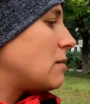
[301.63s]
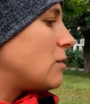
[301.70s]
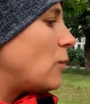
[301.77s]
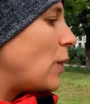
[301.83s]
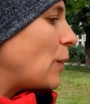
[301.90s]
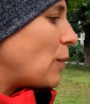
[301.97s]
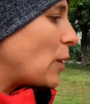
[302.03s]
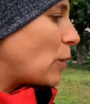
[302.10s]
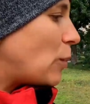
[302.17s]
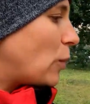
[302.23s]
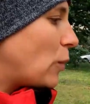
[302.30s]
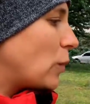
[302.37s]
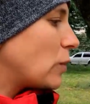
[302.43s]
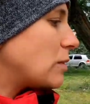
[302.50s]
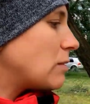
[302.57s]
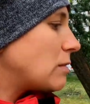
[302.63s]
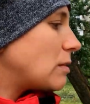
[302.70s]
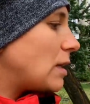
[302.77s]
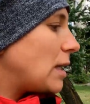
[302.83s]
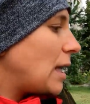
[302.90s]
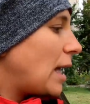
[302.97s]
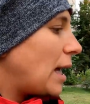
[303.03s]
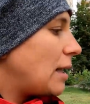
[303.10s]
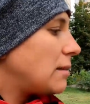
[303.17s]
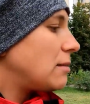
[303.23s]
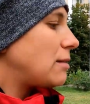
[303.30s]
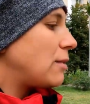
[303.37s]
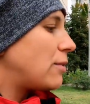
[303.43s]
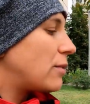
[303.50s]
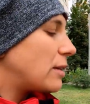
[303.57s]
swimming pools and
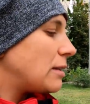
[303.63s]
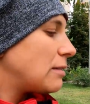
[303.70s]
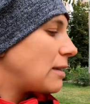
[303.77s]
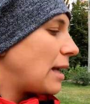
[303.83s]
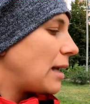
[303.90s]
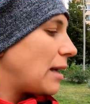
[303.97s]
different